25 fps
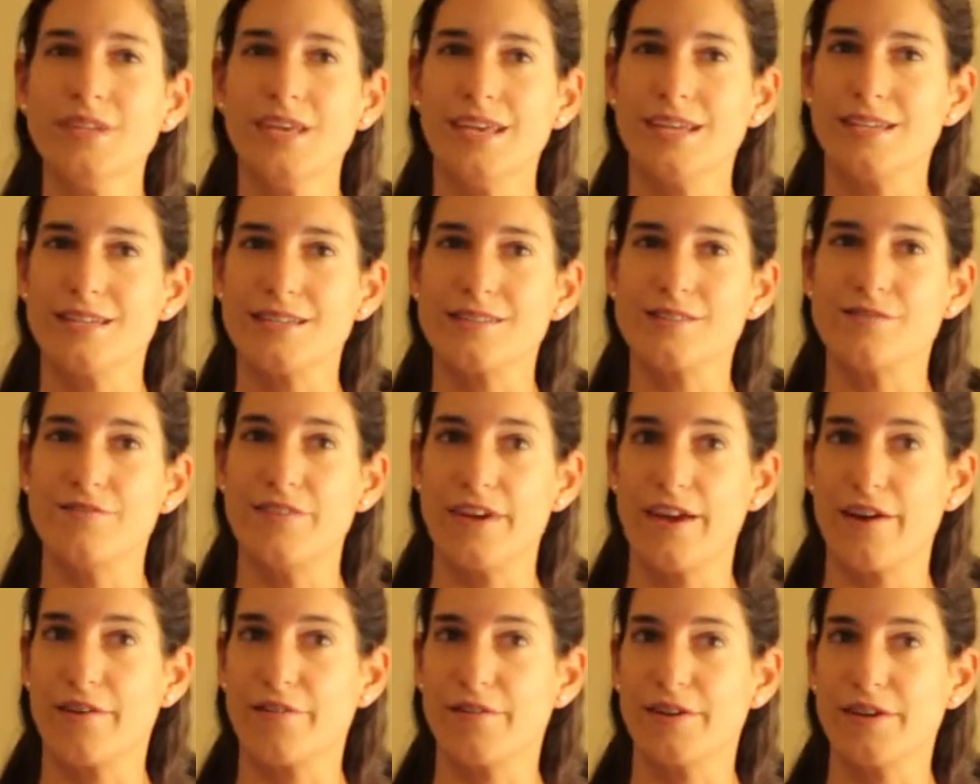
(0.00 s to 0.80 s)
It is
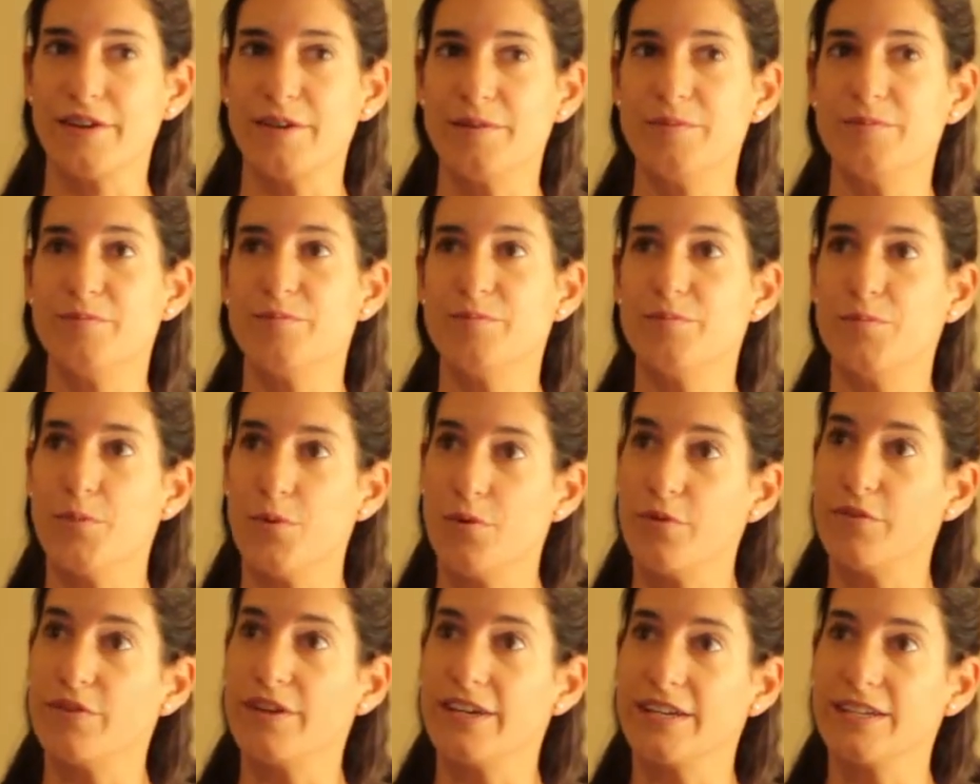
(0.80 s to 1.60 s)
very
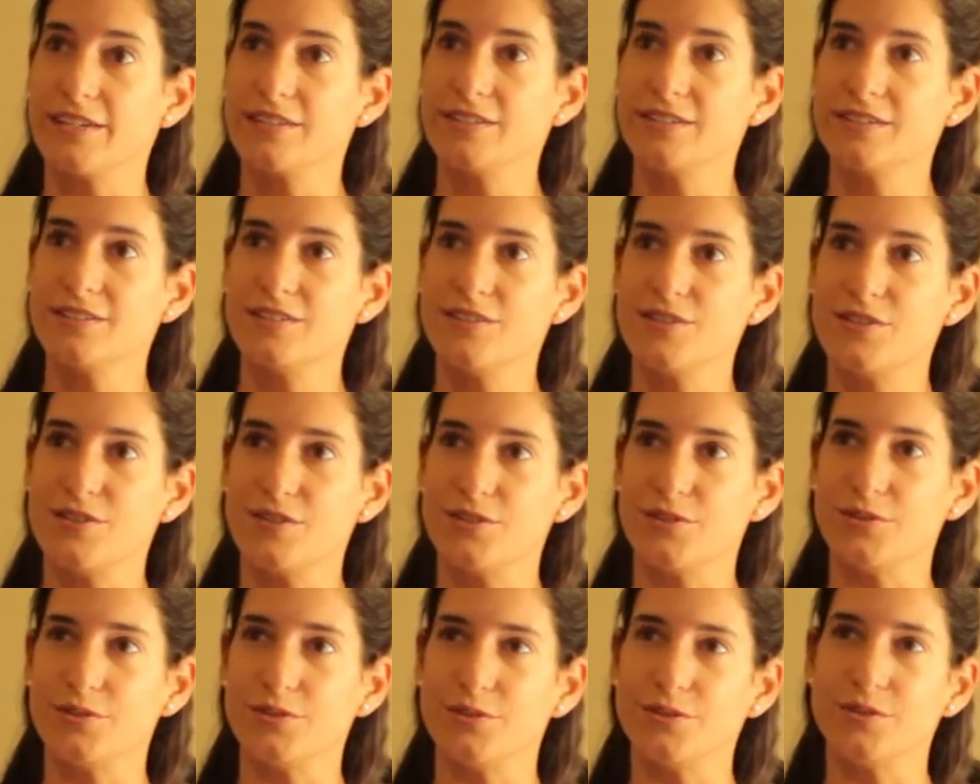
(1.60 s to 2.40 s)
moving
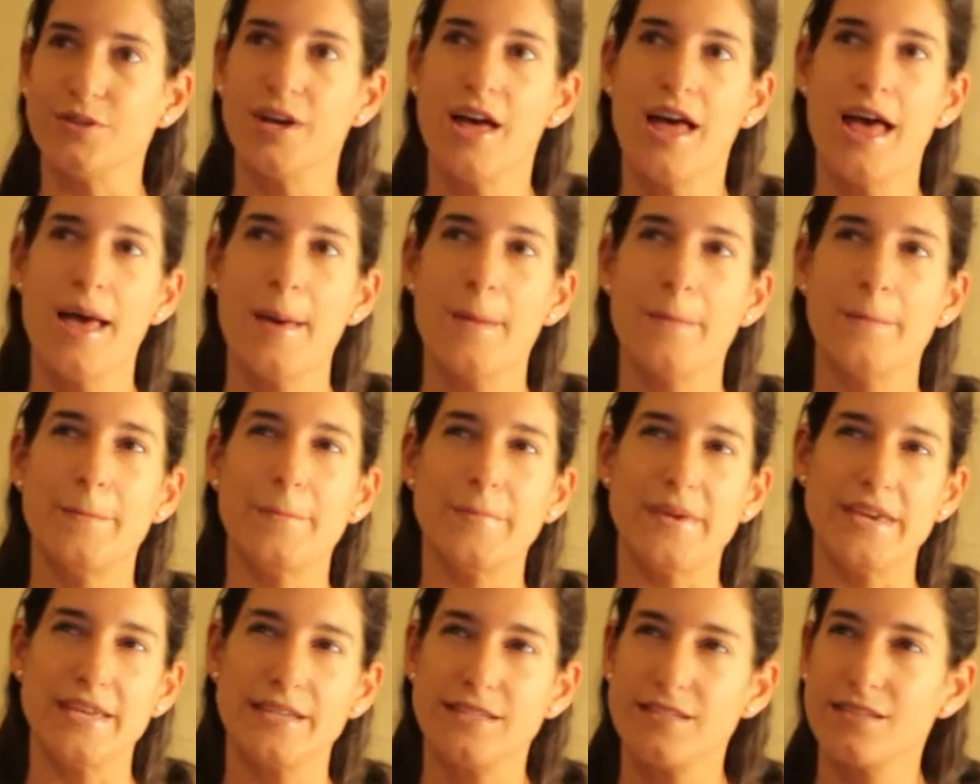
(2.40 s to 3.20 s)
to
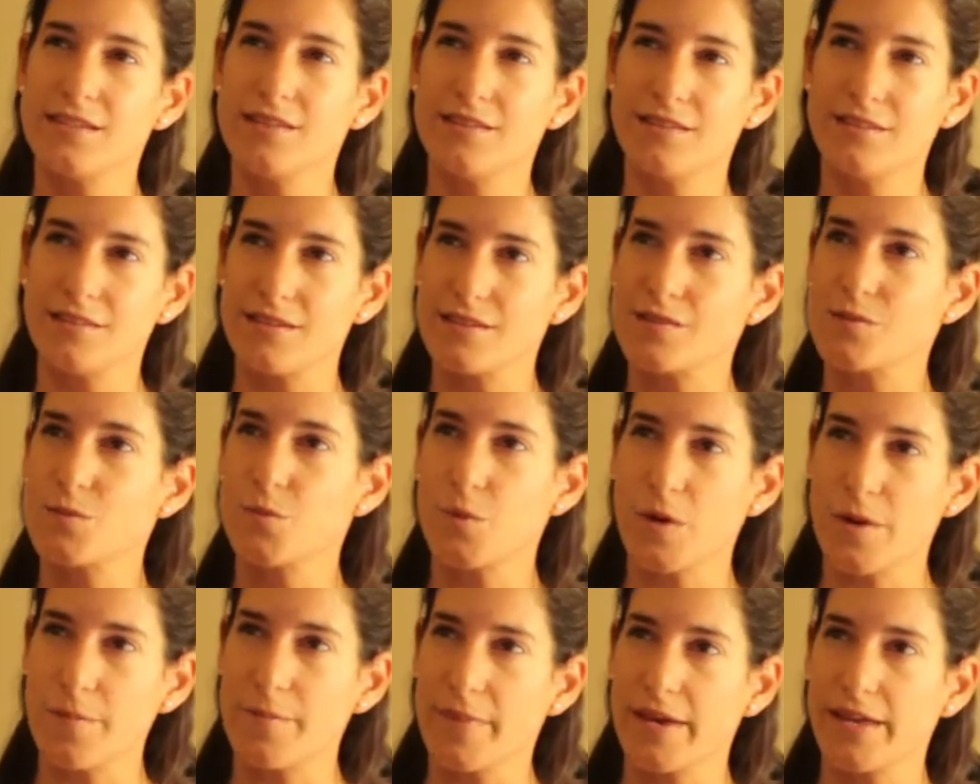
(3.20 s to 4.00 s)
meet these
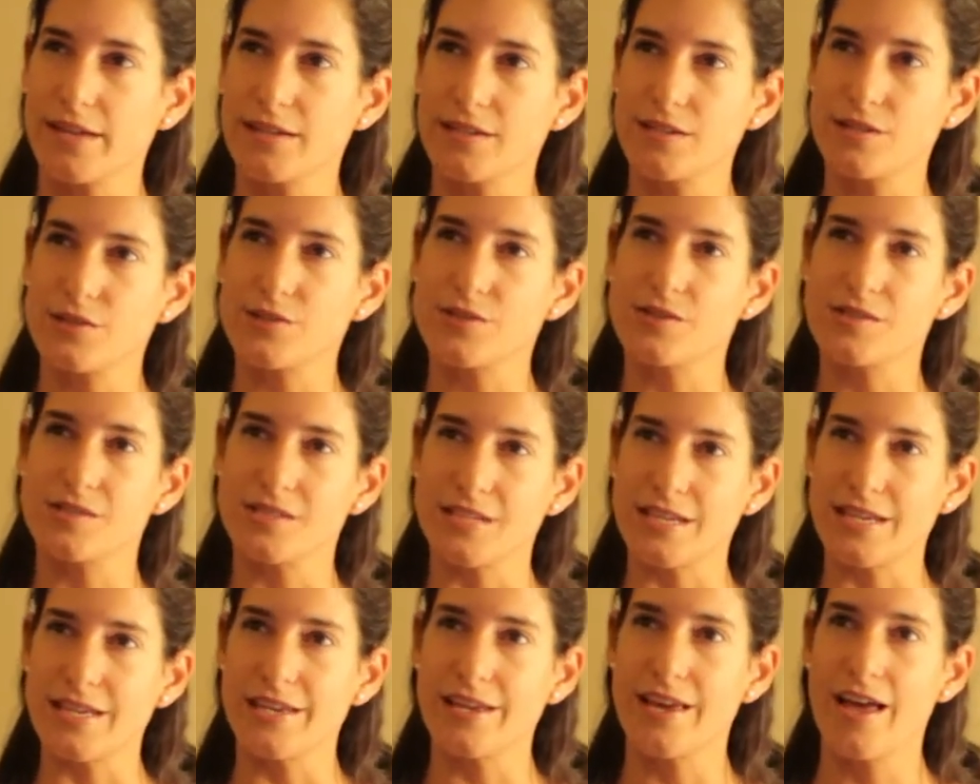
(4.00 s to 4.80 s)
women, to
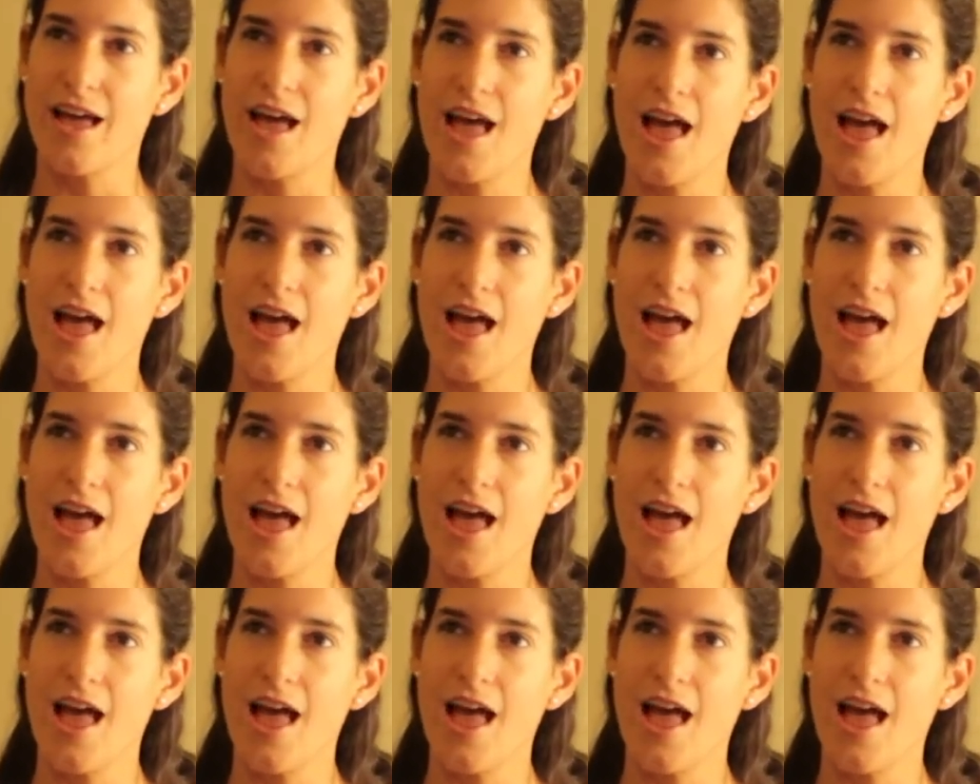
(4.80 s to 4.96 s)
see